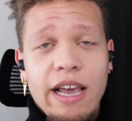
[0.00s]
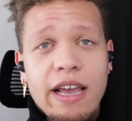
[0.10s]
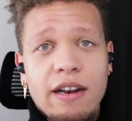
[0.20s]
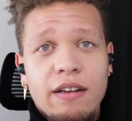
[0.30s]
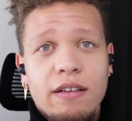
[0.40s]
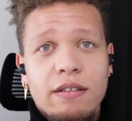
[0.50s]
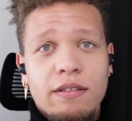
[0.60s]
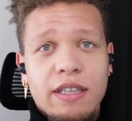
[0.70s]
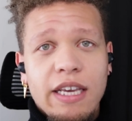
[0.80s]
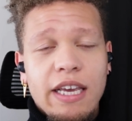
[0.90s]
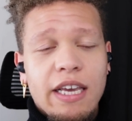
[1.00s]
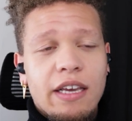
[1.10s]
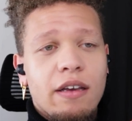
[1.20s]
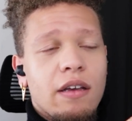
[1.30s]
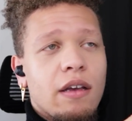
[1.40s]
and
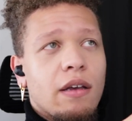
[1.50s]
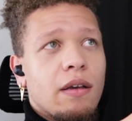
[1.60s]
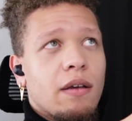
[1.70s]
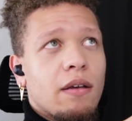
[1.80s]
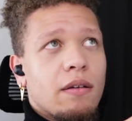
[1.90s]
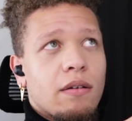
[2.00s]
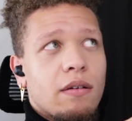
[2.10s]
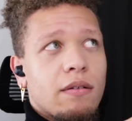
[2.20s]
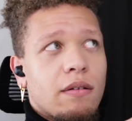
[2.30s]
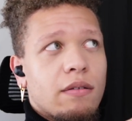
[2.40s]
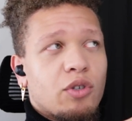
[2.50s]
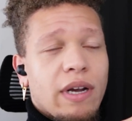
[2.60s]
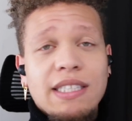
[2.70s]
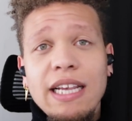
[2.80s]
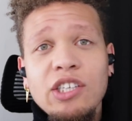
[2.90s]
the
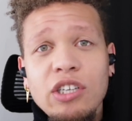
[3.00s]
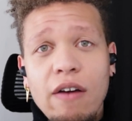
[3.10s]
translation